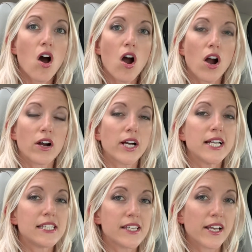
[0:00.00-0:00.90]
are
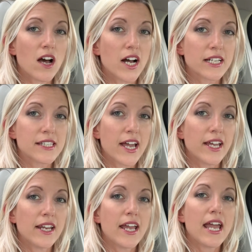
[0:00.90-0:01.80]
zinc
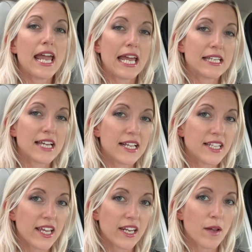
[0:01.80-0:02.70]
oxide and
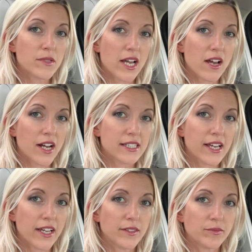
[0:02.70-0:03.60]
titanium
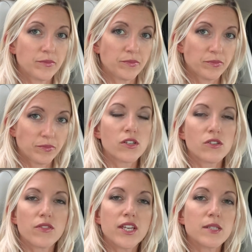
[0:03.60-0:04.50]
dioxide. So
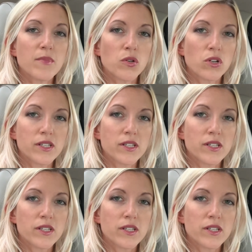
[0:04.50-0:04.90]
these mineral